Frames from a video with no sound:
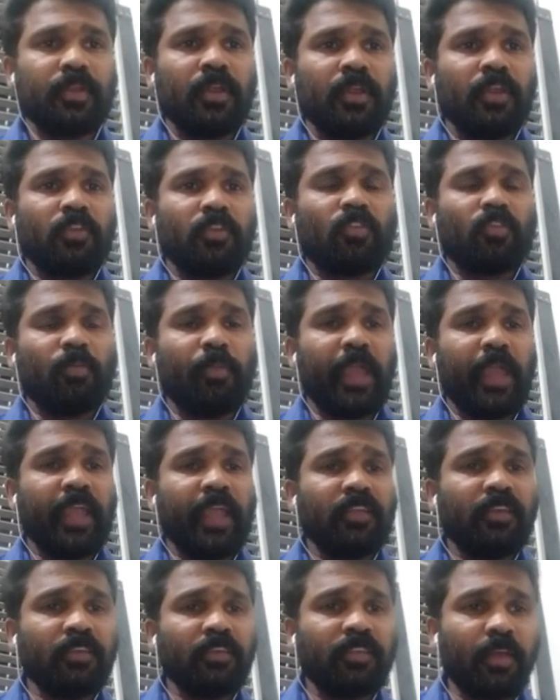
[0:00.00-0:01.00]
To make
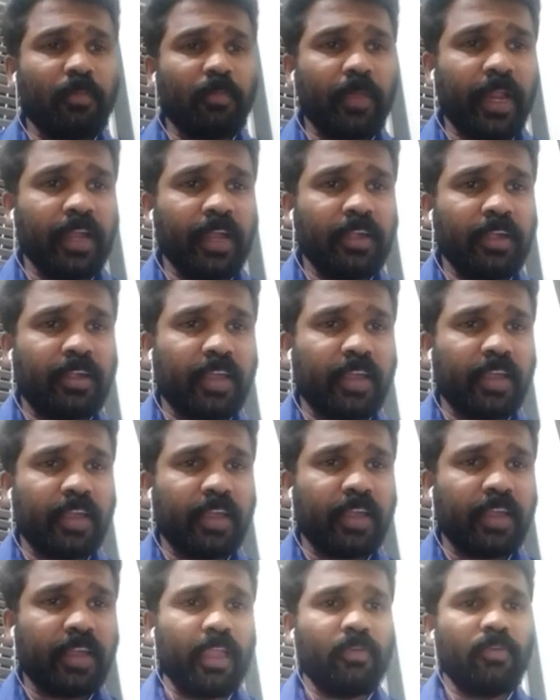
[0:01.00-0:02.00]
the submarine
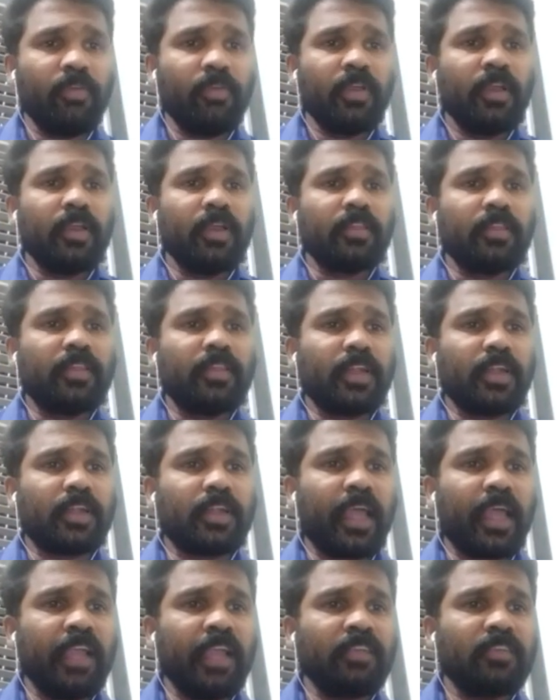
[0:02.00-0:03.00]
dive, the
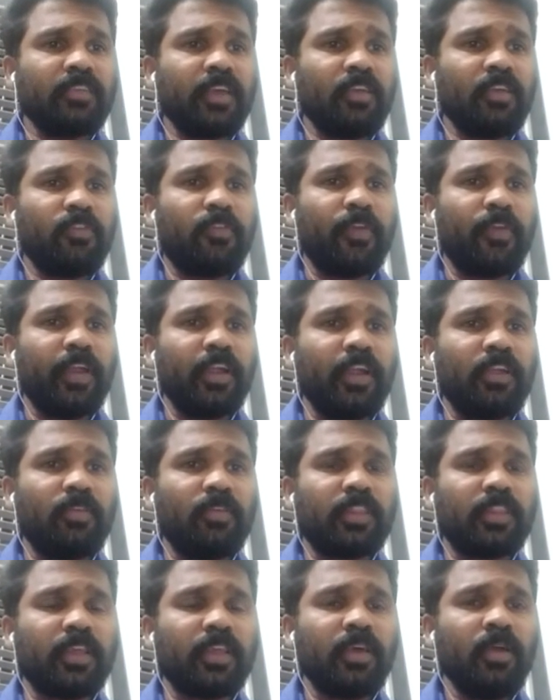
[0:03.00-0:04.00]
tanks are filled with
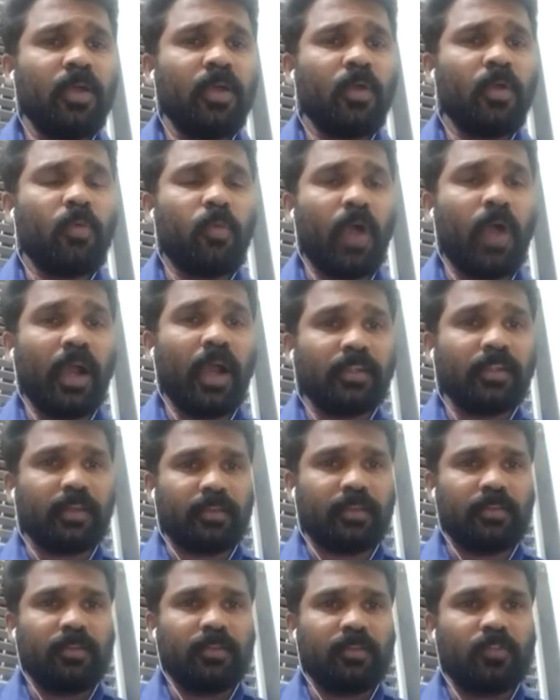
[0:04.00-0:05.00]
the water
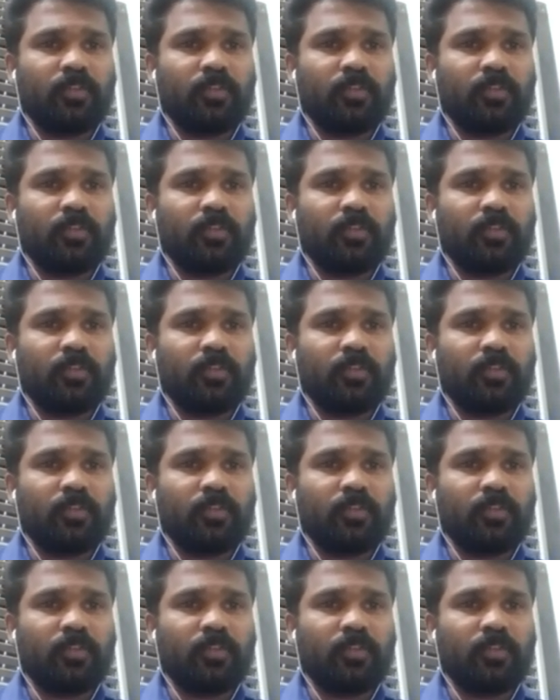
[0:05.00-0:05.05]
so